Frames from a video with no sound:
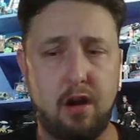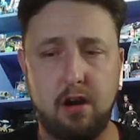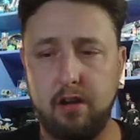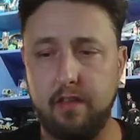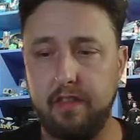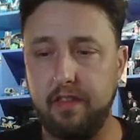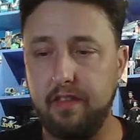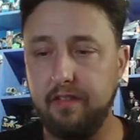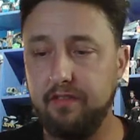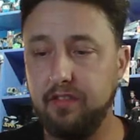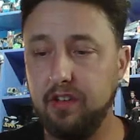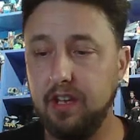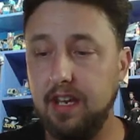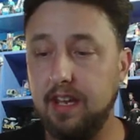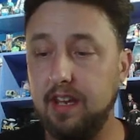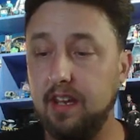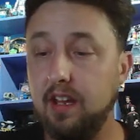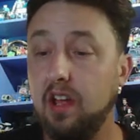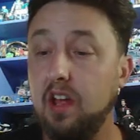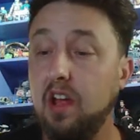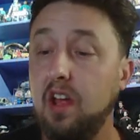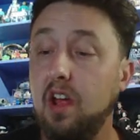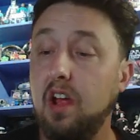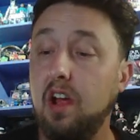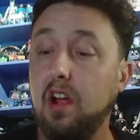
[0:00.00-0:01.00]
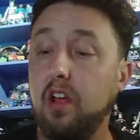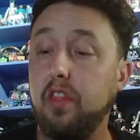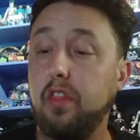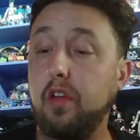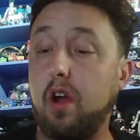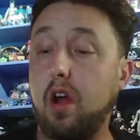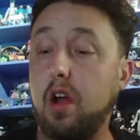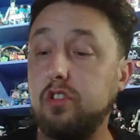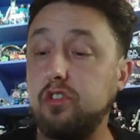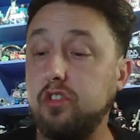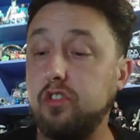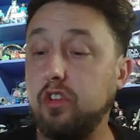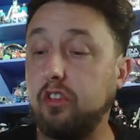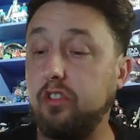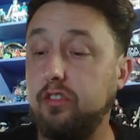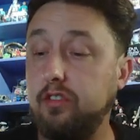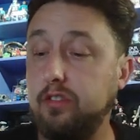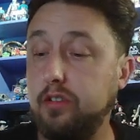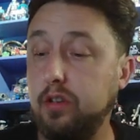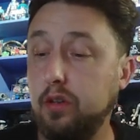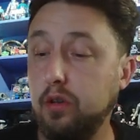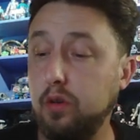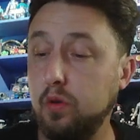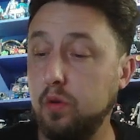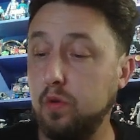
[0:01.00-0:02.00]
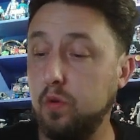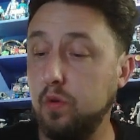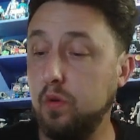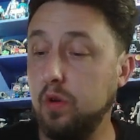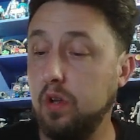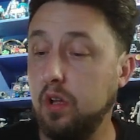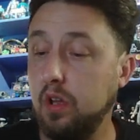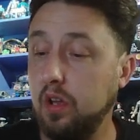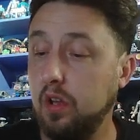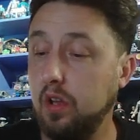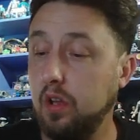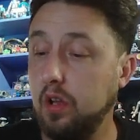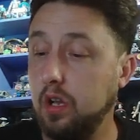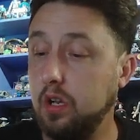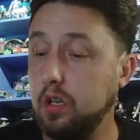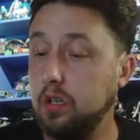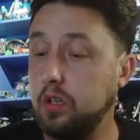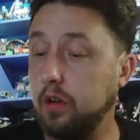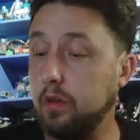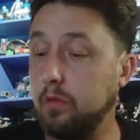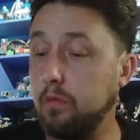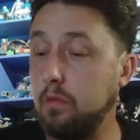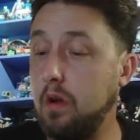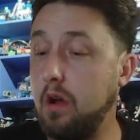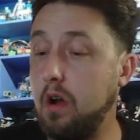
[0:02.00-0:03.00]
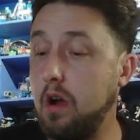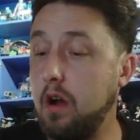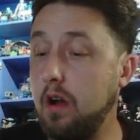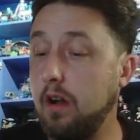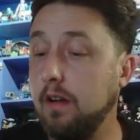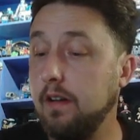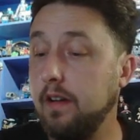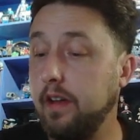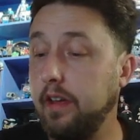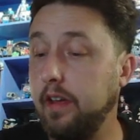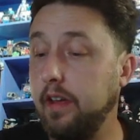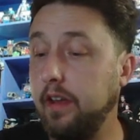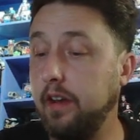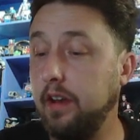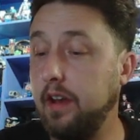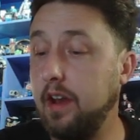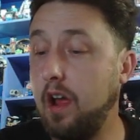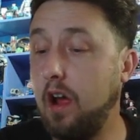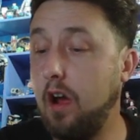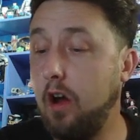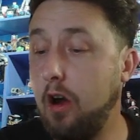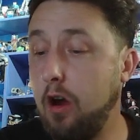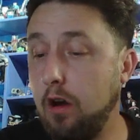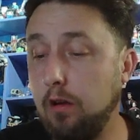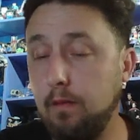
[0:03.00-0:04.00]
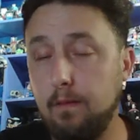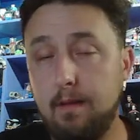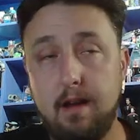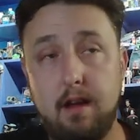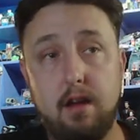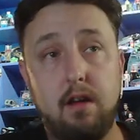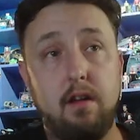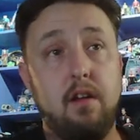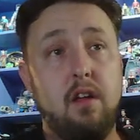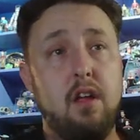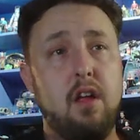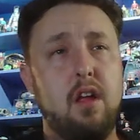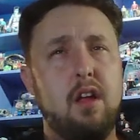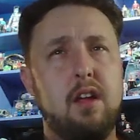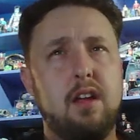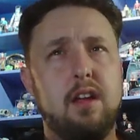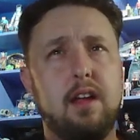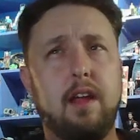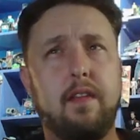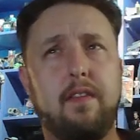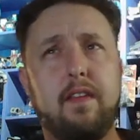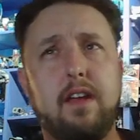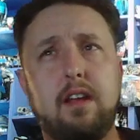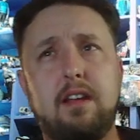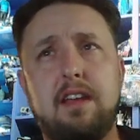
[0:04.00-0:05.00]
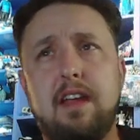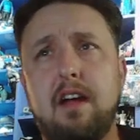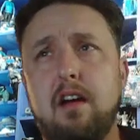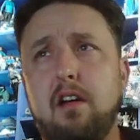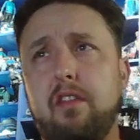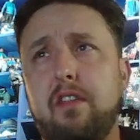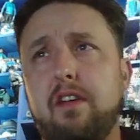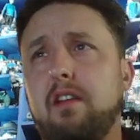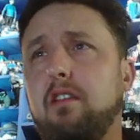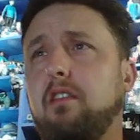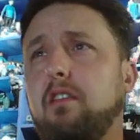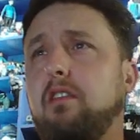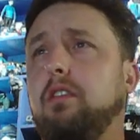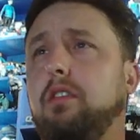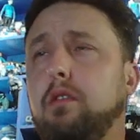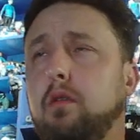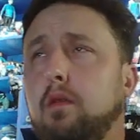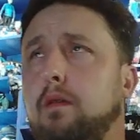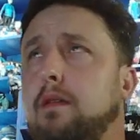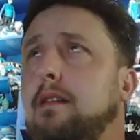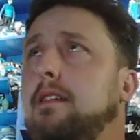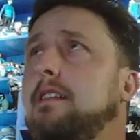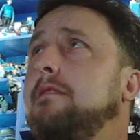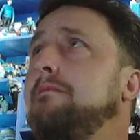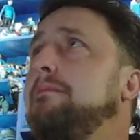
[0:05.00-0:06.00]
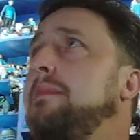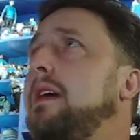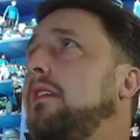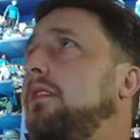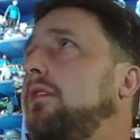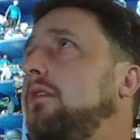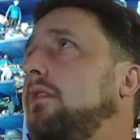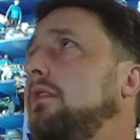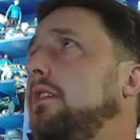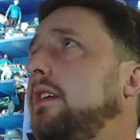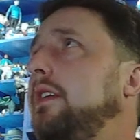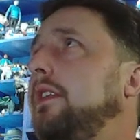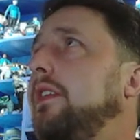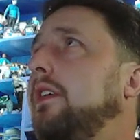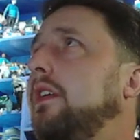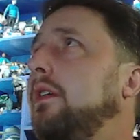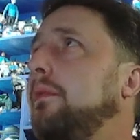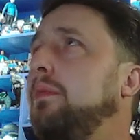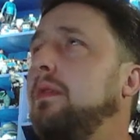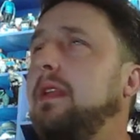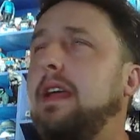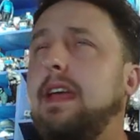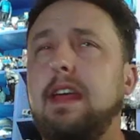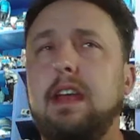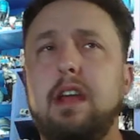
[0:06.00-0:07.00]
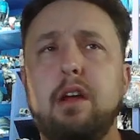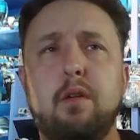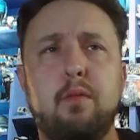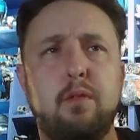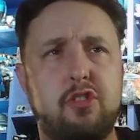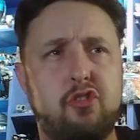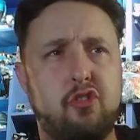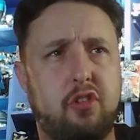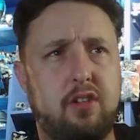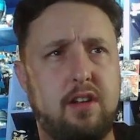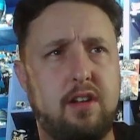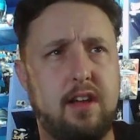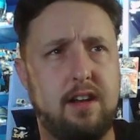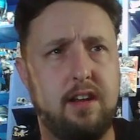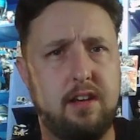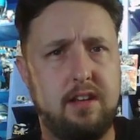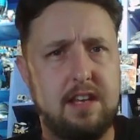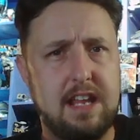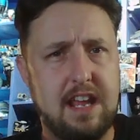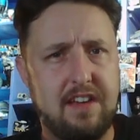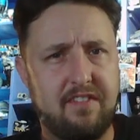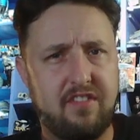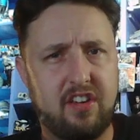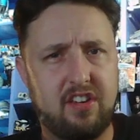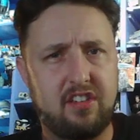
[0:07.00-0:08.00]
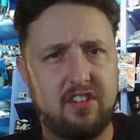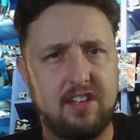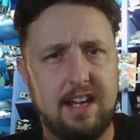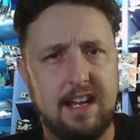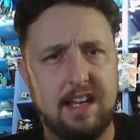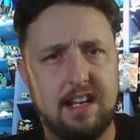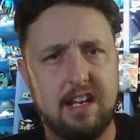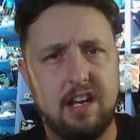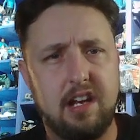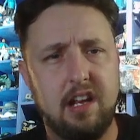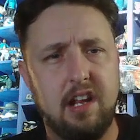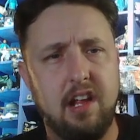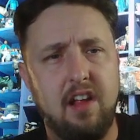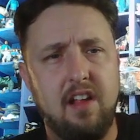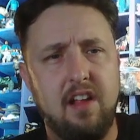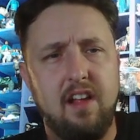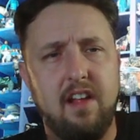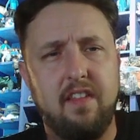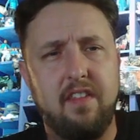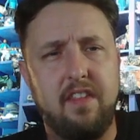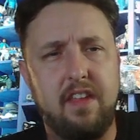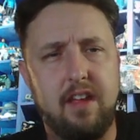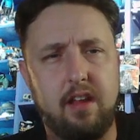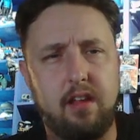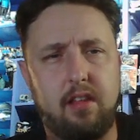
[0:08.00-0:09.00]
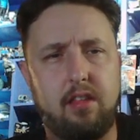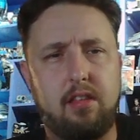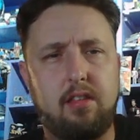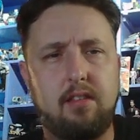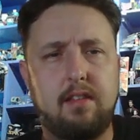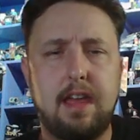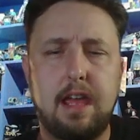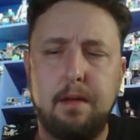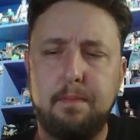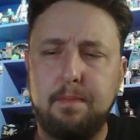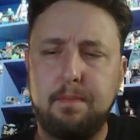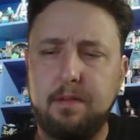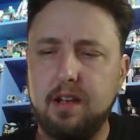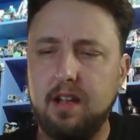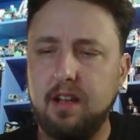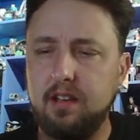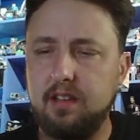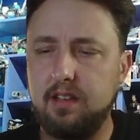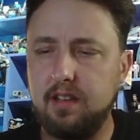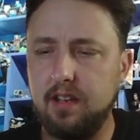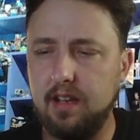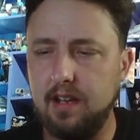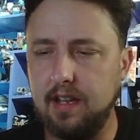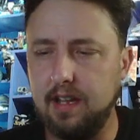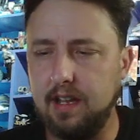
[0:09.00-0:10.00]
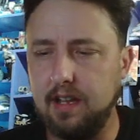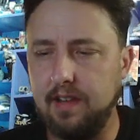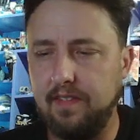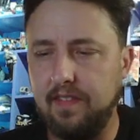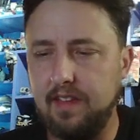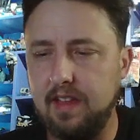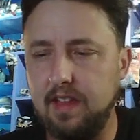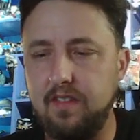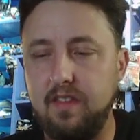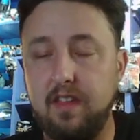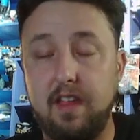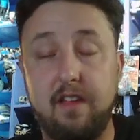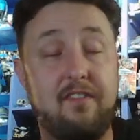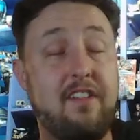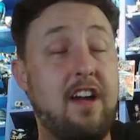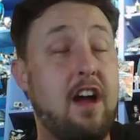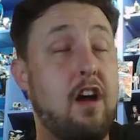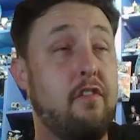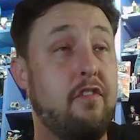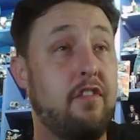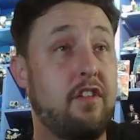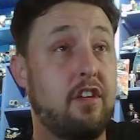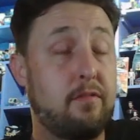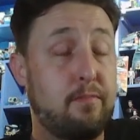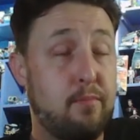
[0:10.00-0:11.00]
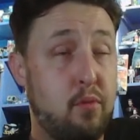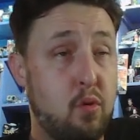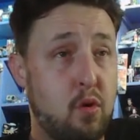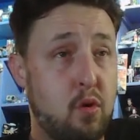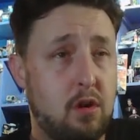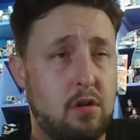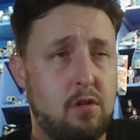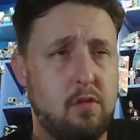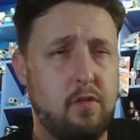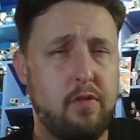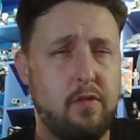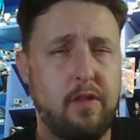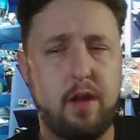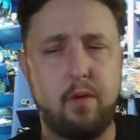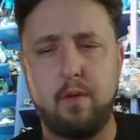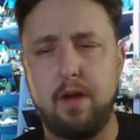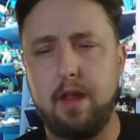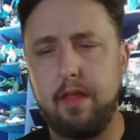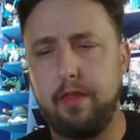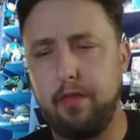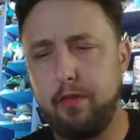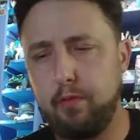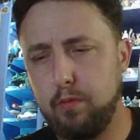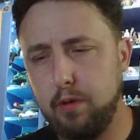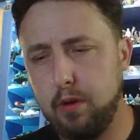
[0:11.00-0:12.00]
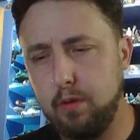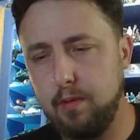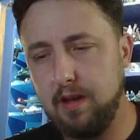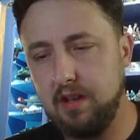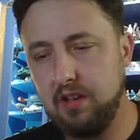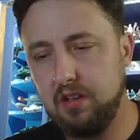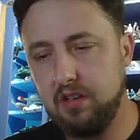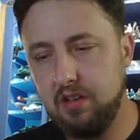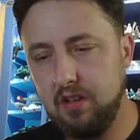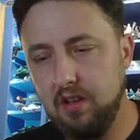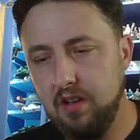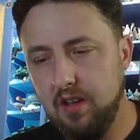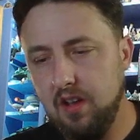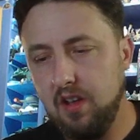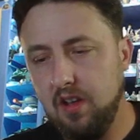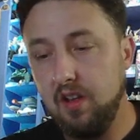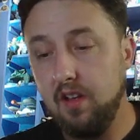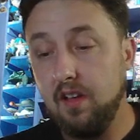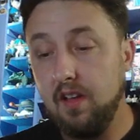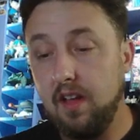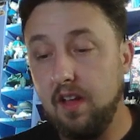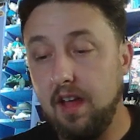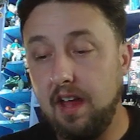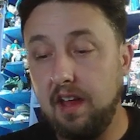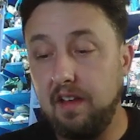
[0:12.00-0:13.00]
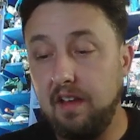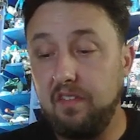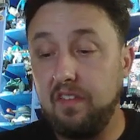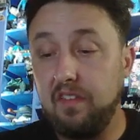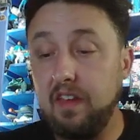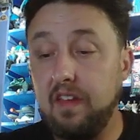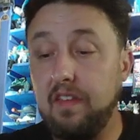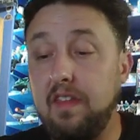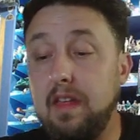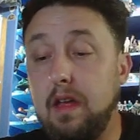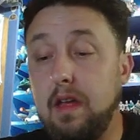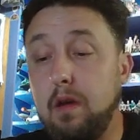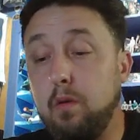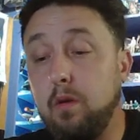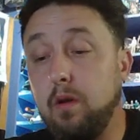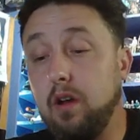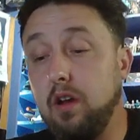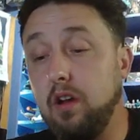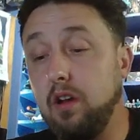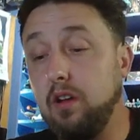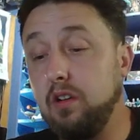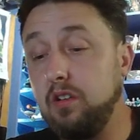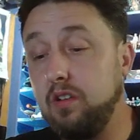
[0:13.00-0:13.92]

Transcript: of the fleet. There are just two, Tarar and Ara, and they tell their story, basically their planet, which was kind of devastated. They escaped it, and then they found this portal, they went through it, and they were